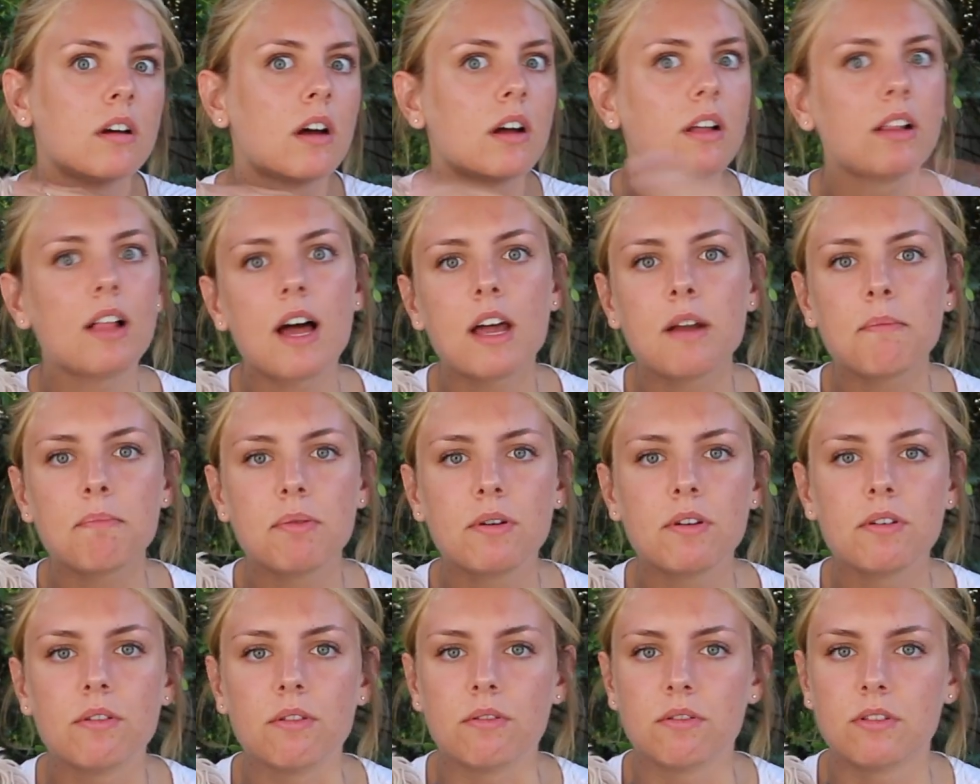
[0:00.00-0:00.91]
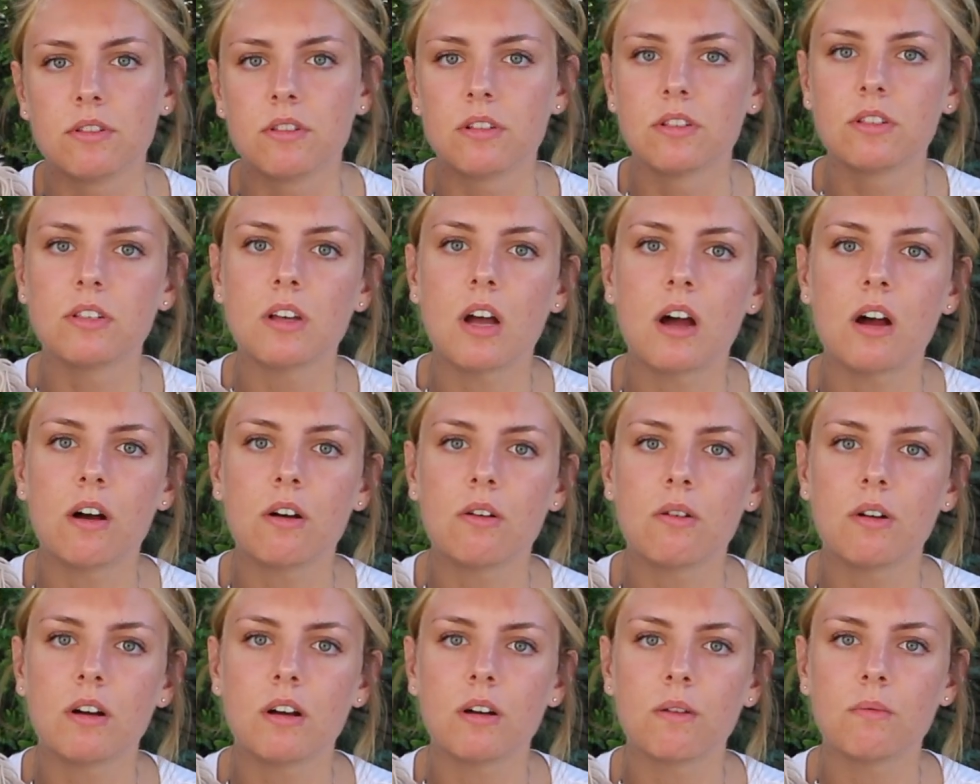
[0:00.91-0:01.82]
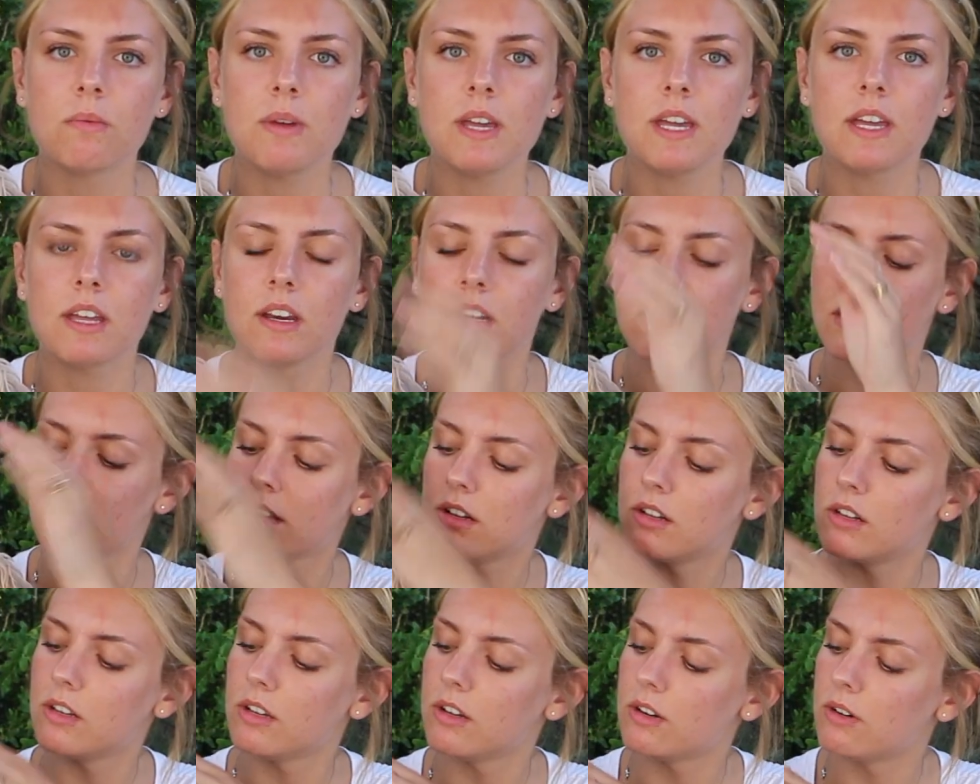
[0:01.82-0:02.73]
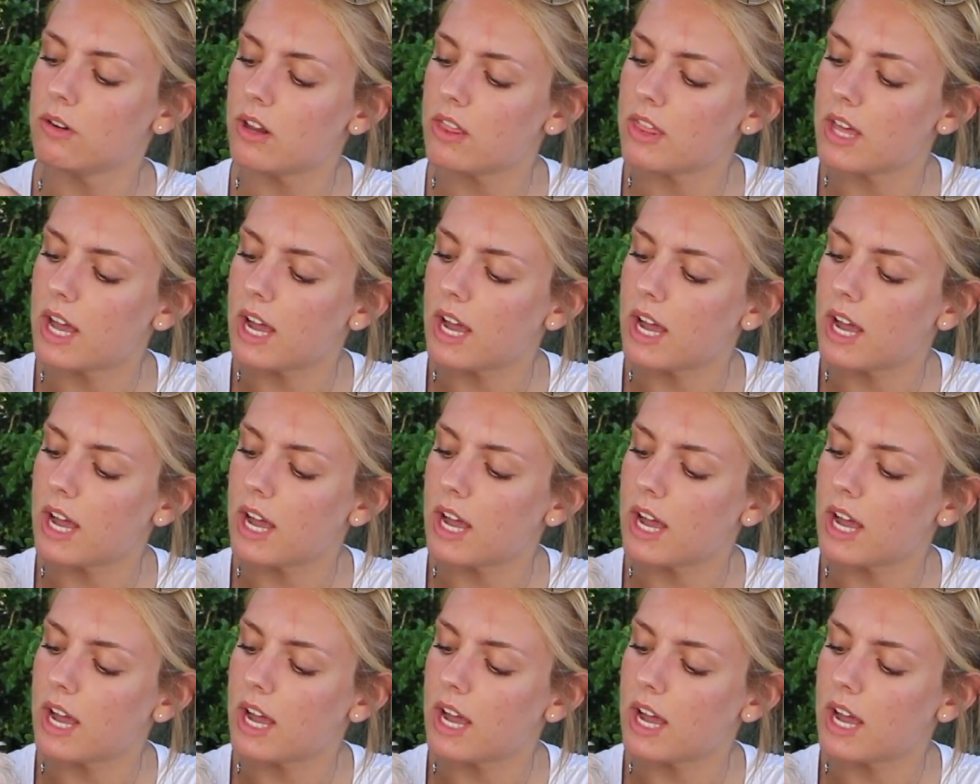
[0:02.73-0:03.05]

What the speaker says: a lot of poos. So we can conclude